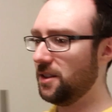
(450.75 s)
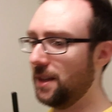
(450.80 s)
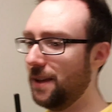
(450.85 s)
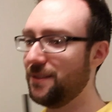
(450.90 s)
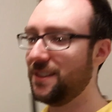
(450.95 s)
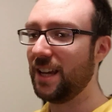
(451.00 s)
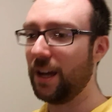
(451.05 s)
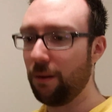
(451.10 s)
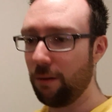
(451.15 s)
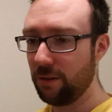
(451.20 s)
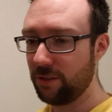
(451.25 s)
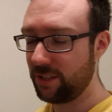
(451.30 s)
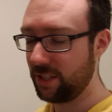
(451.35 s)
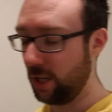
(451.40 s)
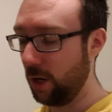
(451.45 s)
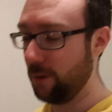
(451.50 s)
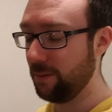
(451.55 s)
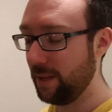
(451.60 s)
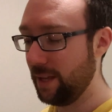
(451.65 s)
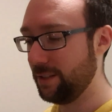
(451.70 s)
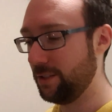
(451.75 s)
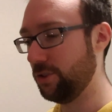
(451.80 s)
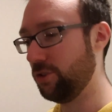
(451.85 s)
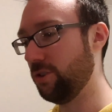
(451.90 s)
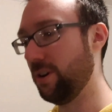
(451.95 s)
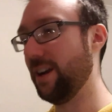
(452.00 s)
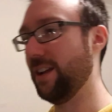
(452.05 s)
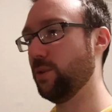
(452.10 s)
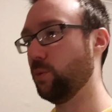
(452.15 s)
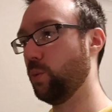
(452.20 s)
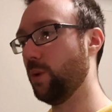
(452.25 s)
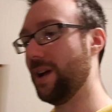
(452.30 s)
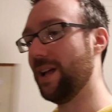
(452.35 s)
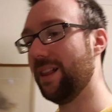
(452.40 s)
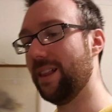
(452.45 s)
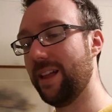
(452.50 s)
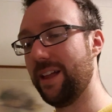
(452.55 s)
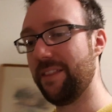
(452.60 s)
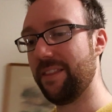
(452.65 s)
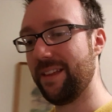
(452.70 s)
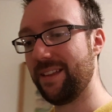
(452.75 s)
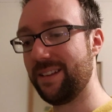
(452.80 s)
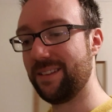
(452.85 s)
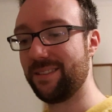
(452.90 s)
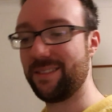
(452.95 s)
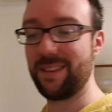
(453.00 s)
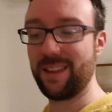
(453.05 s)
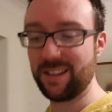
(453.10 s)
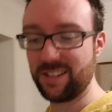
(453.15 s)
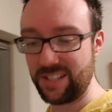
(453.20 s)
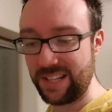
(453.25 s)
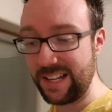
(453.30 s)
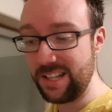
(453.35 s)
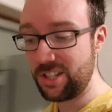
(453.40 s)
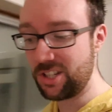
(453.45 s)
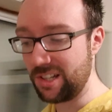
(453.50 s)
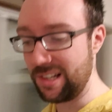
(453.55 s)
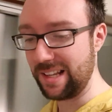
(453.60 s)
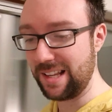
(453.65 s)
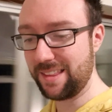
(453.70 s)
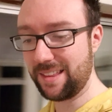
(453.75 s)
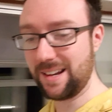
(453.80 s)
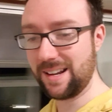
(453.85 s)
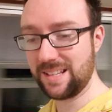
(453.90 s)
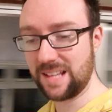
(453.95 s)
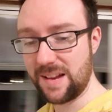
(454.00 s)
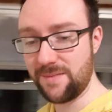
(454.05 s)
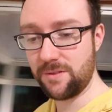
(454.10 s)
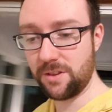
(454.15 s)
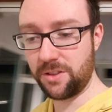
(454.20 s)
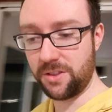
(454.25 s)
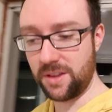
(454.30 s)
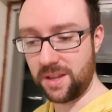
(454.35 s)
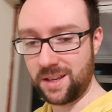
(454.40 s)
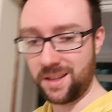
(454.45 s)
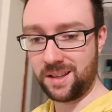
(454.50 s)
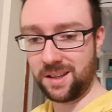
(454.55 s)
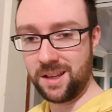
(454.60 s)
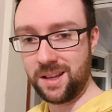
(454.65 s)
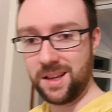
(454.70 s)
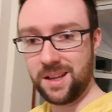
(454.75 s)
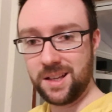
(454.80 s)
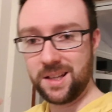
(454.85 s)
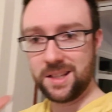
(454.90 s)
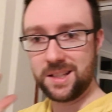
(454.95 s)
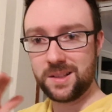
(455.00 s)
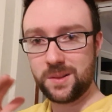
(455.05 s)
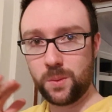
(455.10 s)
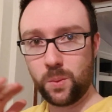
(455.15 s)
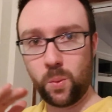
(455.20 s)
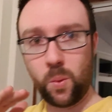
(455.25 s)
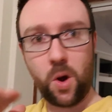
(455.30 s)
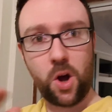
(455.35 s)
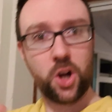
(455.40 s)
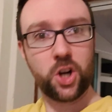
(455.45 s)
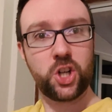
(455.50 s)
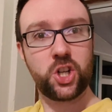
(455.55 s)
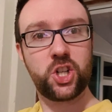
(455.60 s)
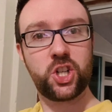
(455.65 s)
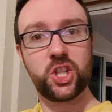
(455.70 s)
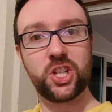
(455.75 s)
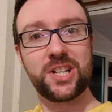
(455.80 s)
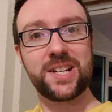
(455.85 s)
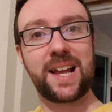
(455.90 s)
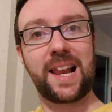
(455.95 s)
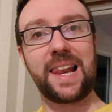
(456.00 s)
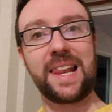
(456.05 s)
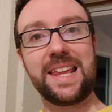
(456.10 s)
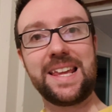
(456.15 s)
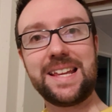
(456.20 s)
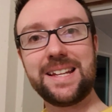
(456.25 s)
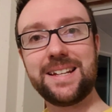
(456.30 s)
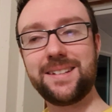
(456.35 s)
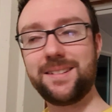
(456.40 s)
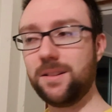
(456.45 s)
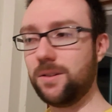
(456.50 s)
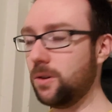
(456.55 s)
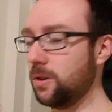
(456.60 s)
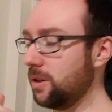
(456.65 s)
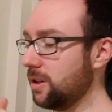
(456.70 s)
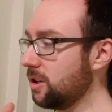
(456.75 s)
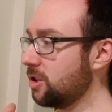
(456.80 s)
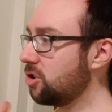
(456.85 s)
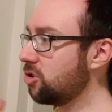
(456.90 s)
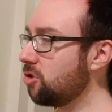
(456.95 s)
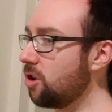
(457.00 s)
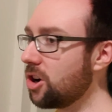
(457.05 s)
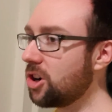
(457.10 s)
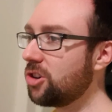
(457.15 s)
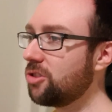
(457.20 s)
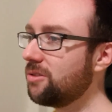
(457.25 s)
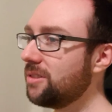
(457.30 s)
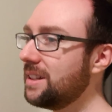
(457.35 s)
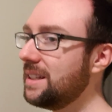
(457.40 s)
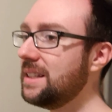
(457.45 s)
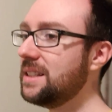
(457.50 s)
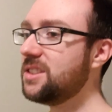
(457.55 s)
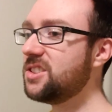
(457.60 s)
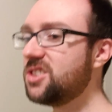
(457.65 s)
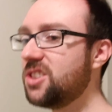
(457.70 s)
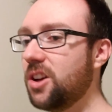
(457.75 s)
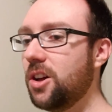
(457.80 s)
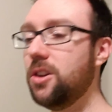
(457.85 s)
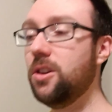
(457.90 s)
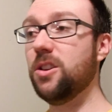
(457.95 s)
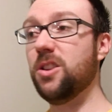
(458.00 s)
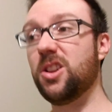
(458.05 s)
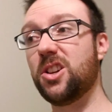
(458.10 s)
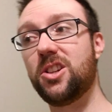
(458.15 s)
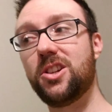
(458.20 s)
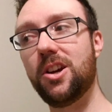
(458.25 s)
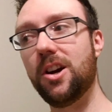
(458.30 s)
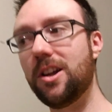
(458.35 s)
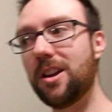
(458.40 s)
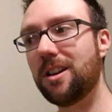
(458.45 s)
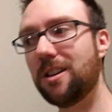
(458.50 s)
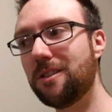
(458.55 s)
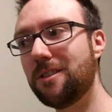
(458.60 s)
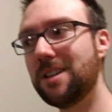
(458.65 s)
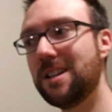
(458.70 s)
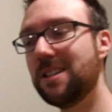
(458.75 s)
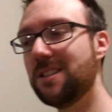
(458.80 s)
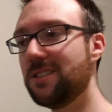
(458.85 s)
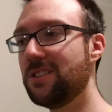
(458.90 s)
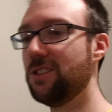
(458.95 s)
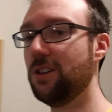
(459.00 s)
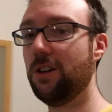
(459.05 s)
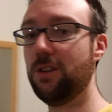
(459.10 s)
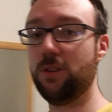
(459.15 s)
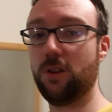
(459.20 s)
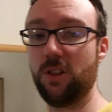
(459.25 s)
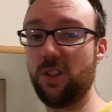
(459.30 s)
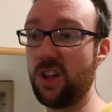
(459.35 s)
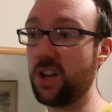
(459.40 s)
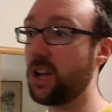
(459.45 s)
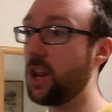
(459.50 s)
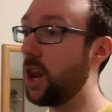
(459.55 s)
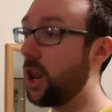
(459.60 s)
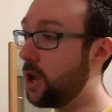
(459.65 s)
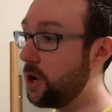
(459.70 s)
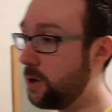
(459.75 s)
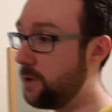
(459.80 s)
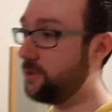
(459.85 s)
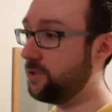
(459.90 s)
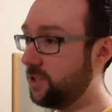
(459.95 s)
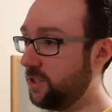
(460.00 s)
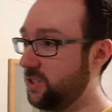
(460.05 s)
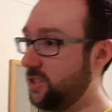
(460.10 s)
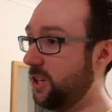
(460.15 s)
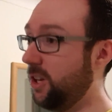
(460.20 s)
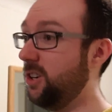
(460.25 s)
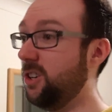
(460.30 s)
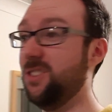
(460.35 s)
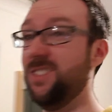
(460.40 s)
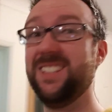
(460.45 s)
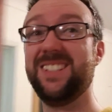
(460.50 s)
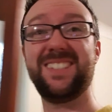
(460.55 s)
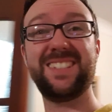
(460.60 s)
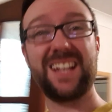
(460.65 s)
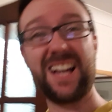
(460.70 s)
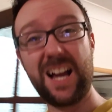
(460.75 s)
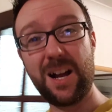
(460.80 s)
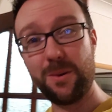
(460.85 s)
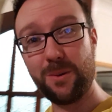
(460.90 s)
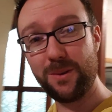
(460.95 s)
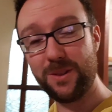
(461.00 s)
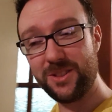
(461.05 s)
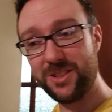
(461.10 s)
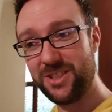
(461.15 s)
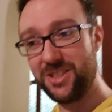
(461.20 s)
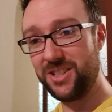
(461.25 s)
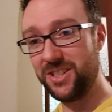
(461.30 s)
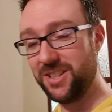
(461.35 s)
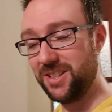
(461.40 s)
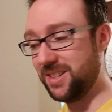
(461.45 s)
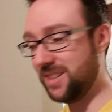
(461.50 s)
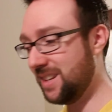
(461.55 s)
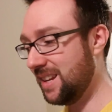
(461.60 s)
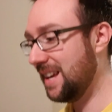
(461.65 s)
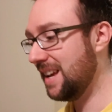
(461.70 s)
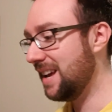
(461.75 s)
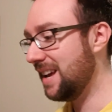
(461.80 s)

set of towels to go in there to dry as well. And then essentially that is everything washed and cleaned. All the crockery is done. All the cutlery is done. All the clothes are done. All the towels are done.